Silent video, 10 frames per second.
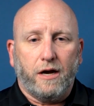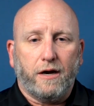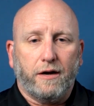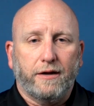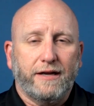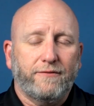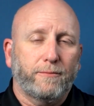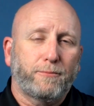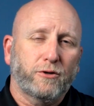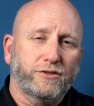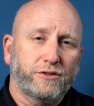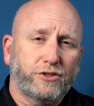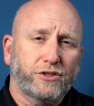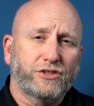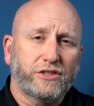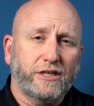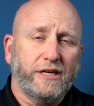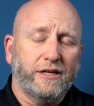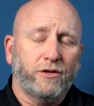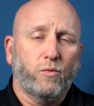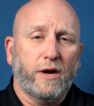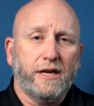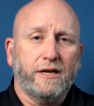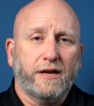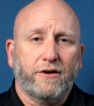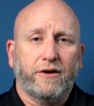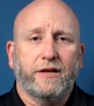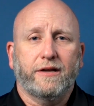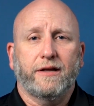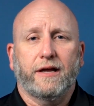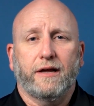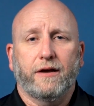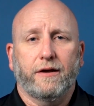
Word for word: Uh, if a person is just sitting in the waiting area,